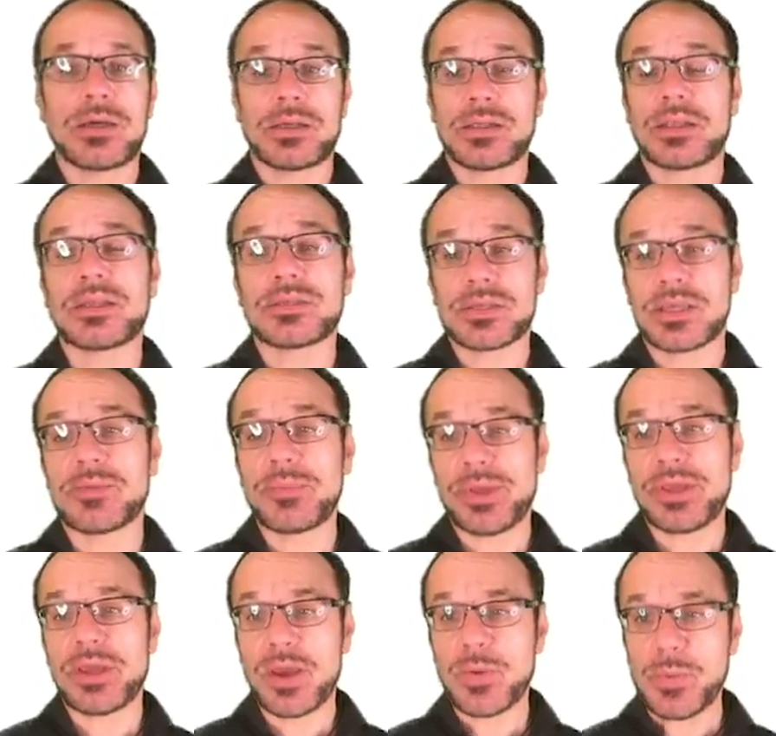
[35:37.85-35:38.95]
this can
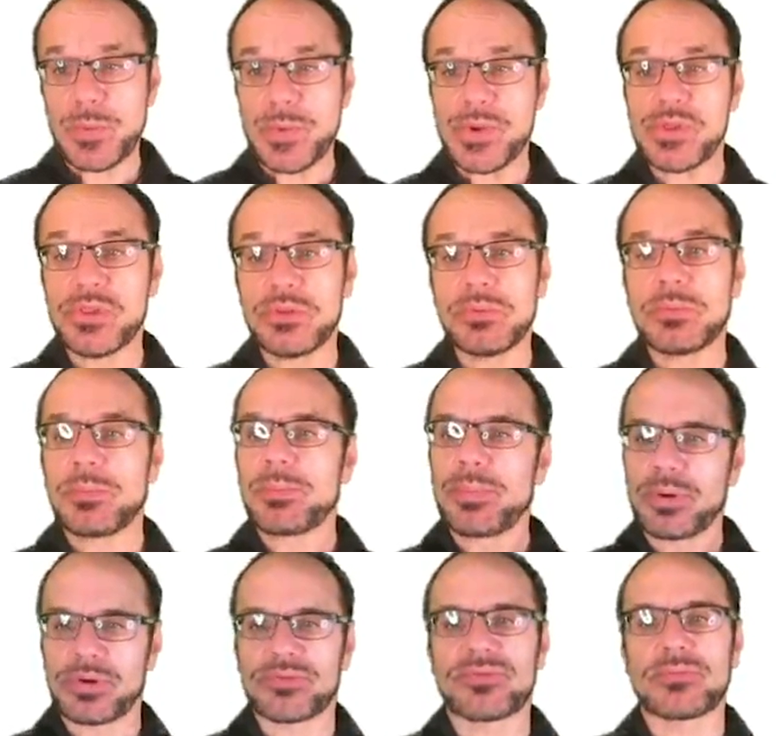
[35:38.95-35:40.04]
be a real
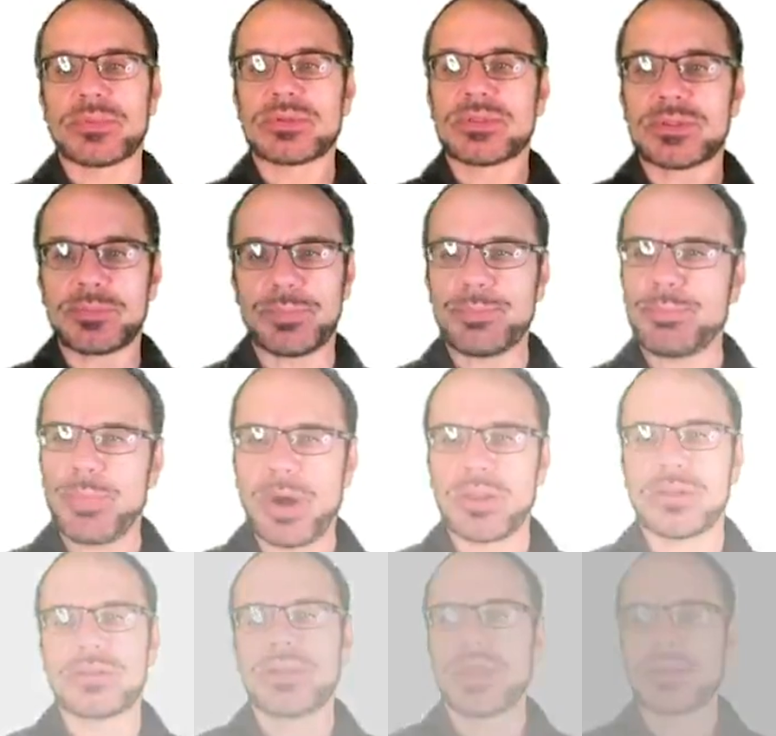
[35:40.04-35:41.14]
performance
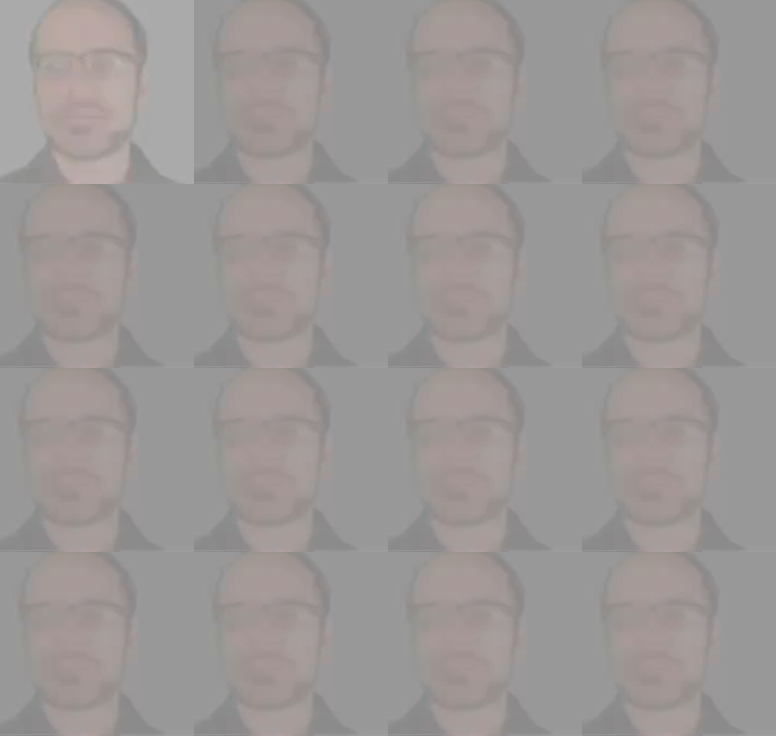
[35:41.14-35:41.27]
bottleneck.